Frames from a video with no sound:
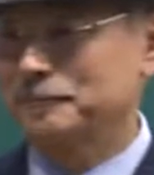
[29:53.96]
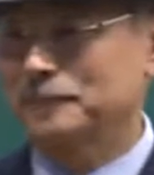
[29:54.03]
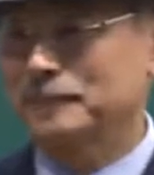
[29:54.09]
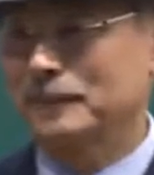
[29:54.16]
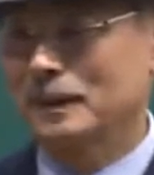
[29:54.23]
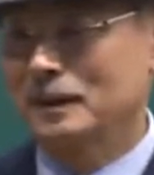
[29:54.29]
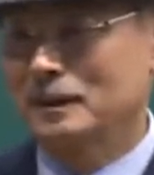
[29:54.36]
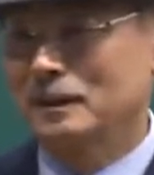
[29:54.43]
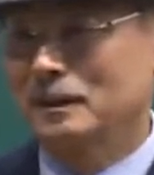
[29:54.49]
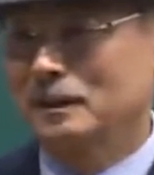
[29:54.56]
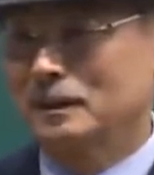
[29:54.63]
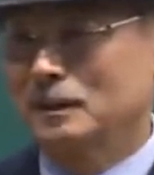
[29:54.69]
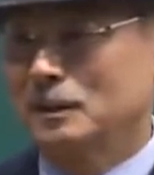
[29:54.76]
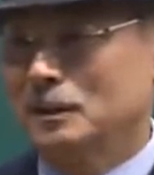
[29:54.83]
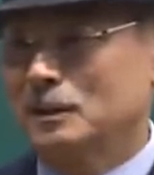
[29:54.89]
honest.
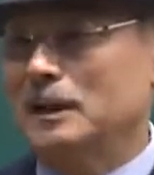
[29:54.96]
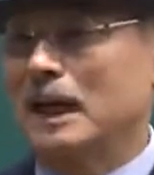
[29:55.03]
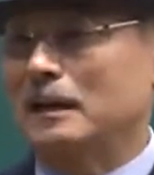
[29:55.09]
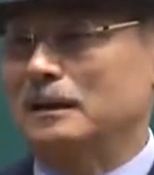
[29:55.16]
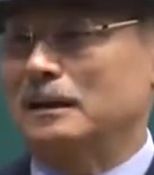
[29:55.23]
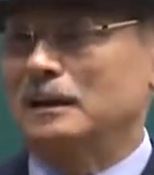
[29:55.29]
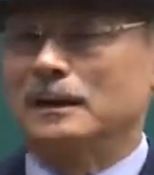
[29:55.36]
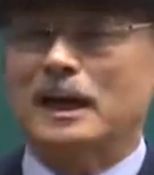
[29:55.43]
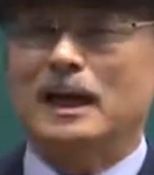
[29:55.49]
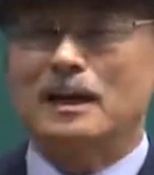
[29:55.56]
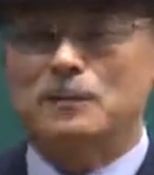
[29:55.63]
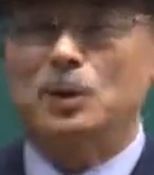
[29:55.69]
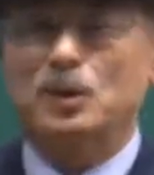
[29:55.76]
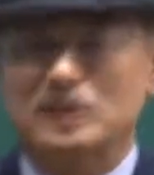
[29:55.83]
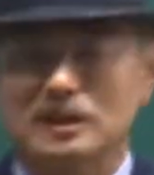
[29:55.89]
He makes
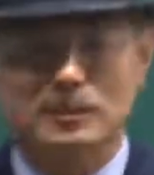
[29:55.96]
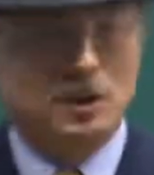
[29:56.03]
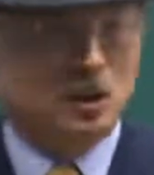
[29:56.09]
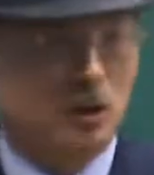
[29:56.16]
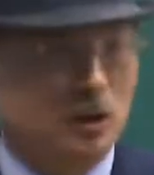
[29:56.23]
you want to